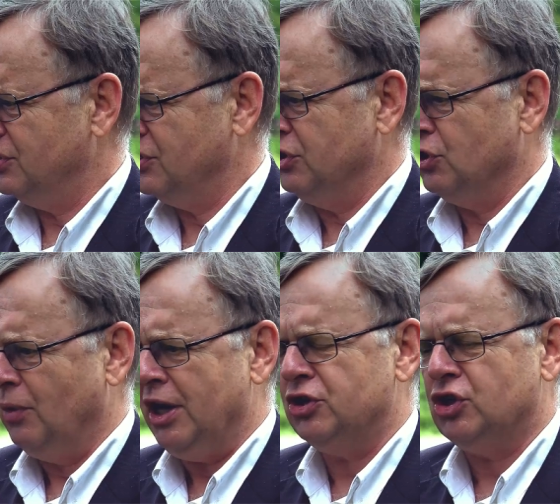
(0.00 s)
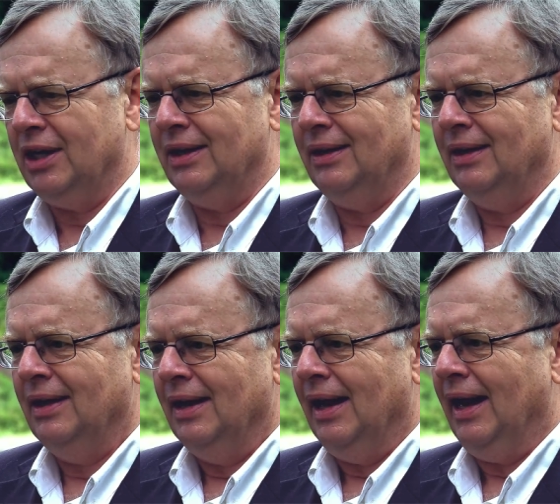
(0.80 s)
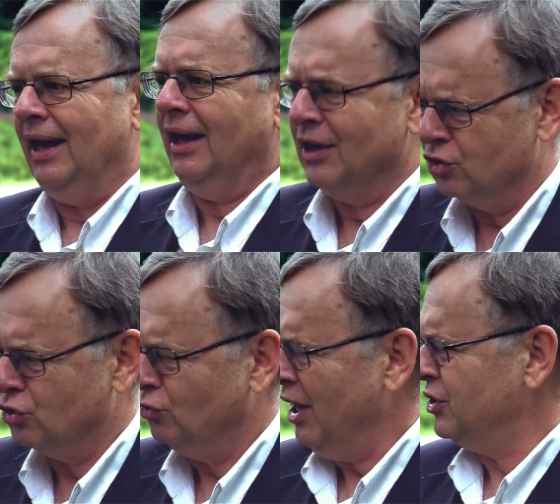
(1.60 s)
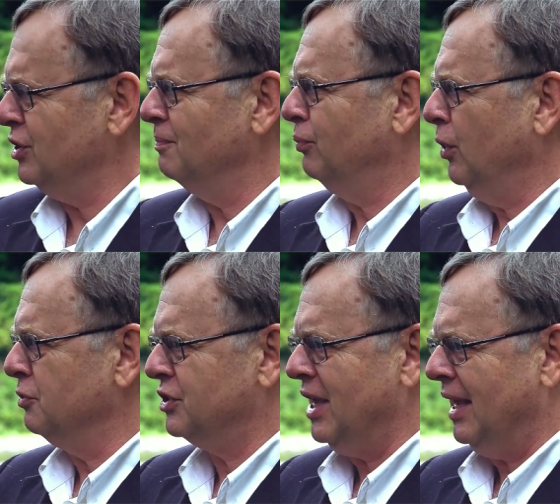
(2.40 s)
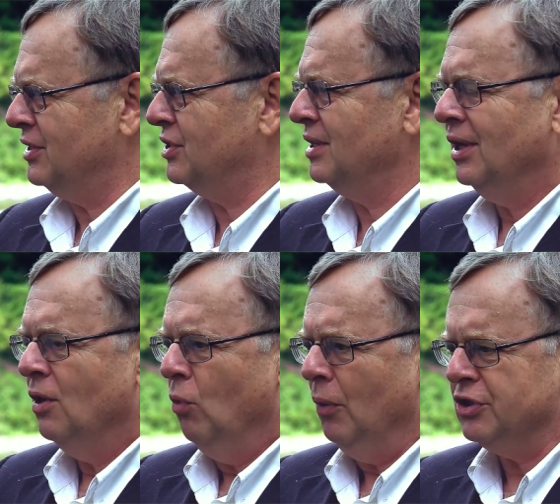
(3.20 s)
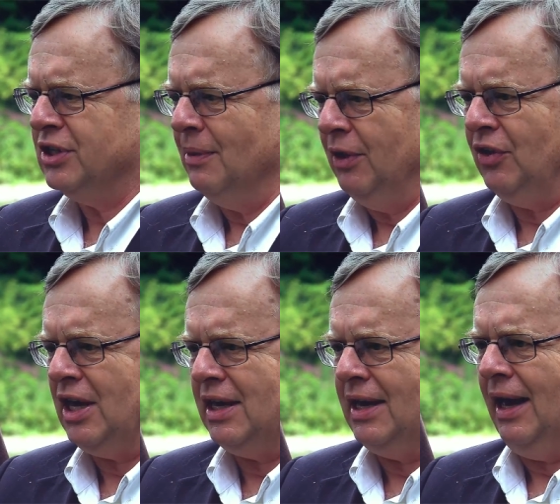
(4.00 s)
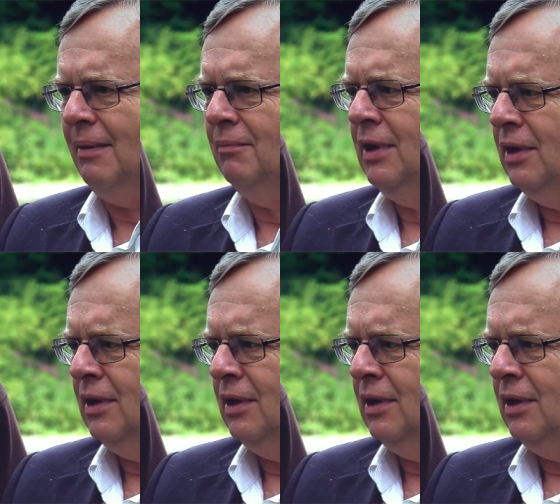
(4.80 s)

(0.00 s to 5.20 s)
situation, a construction process. What were some of the